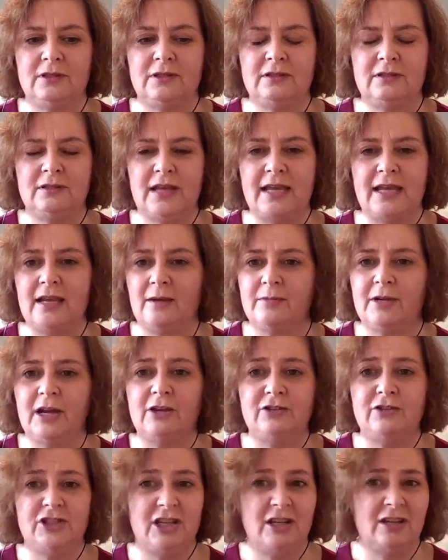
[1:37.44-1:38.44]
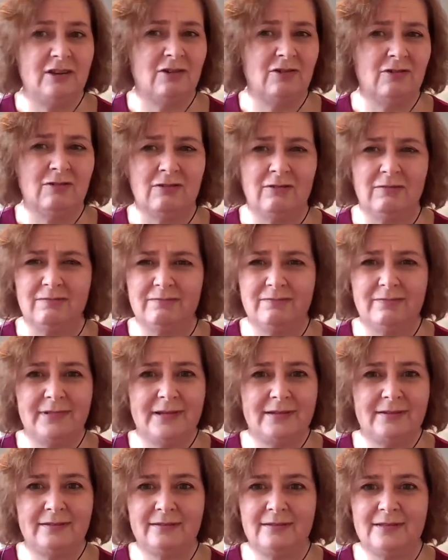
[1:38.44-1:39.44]
take up coaching or
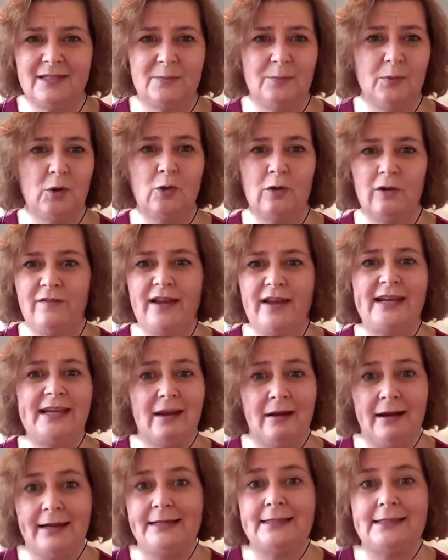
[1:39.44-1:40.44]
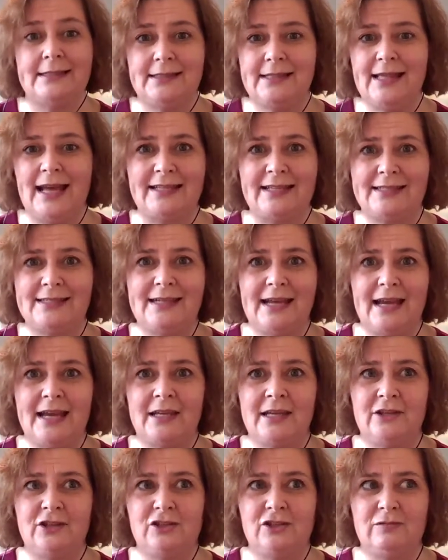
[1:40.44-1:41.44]
support of any kind at that
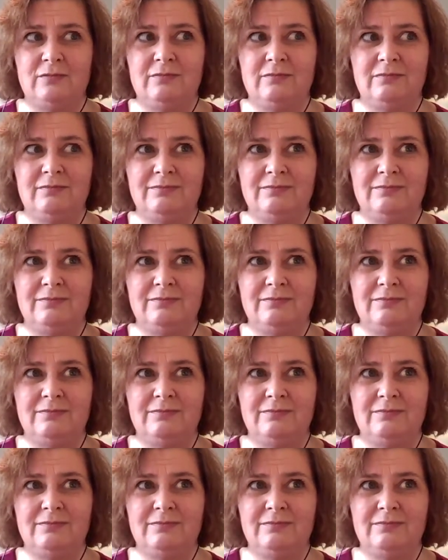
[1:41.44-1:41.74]
stage,